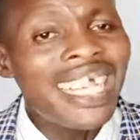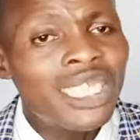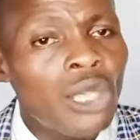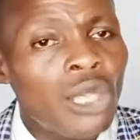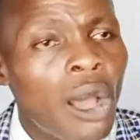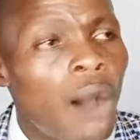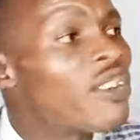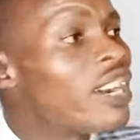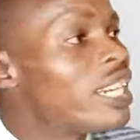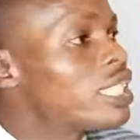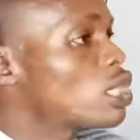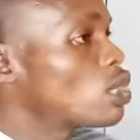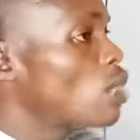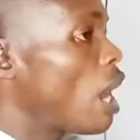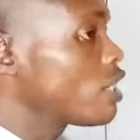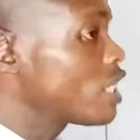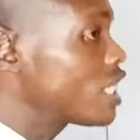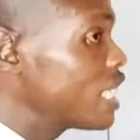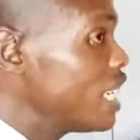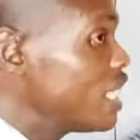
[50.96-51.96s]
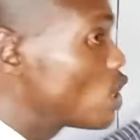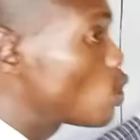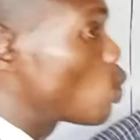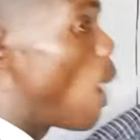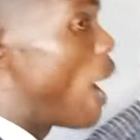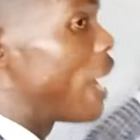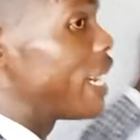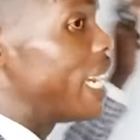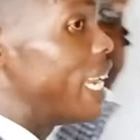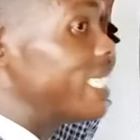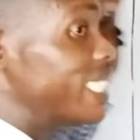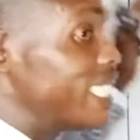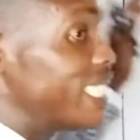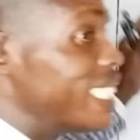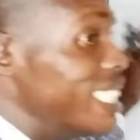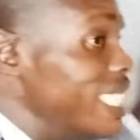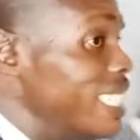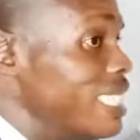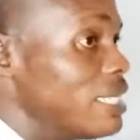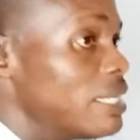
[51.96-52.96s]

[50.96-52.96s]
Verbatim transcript: of resources to an entity